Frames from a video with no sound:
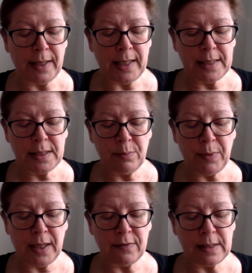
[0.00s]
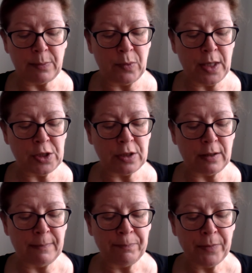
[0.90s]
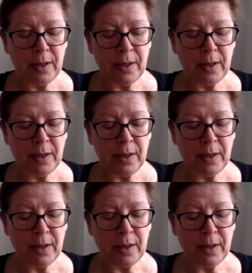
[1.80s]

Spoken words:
may lessen the pain of separation